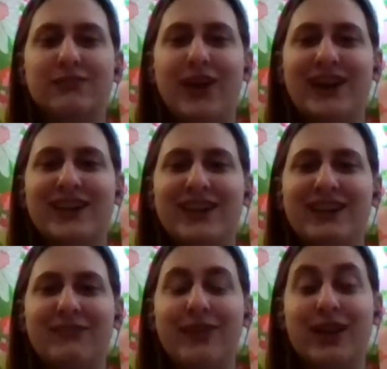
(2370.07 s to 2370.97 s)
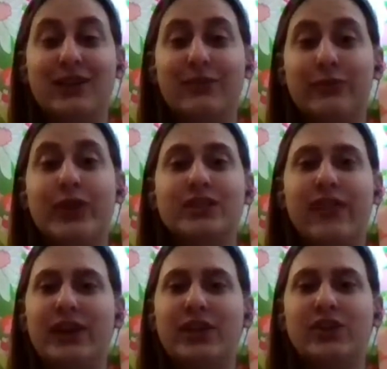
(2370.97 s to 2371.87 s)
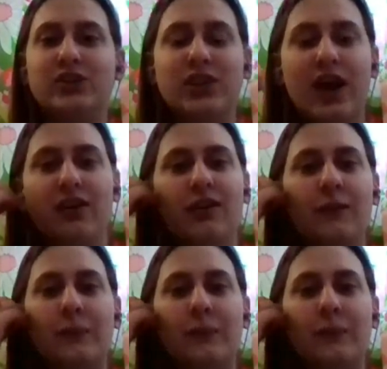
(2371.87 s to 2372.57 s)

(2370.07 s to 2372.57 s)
finding your voice, finding your style.